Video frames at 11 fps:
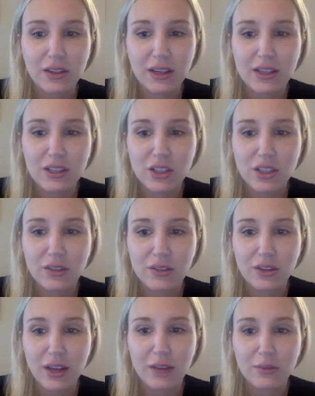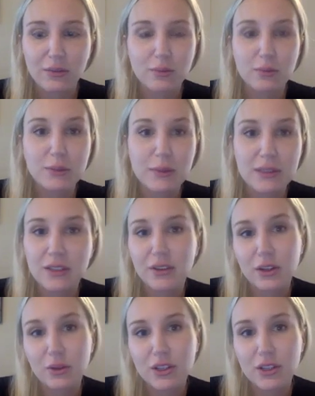or Angela if you have specific
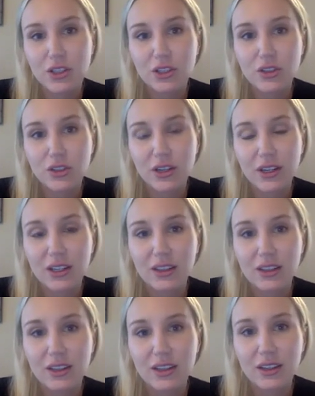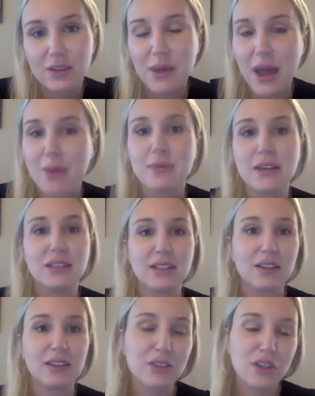questions or anything i'm happy to
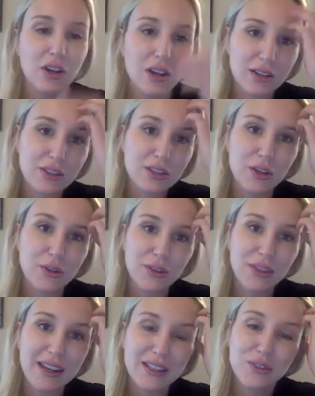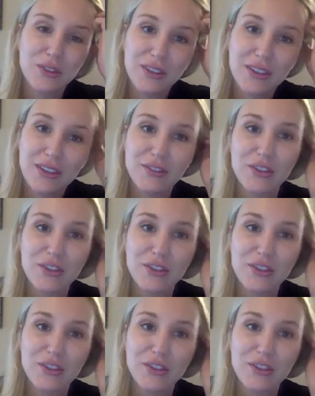give a talk so thanks for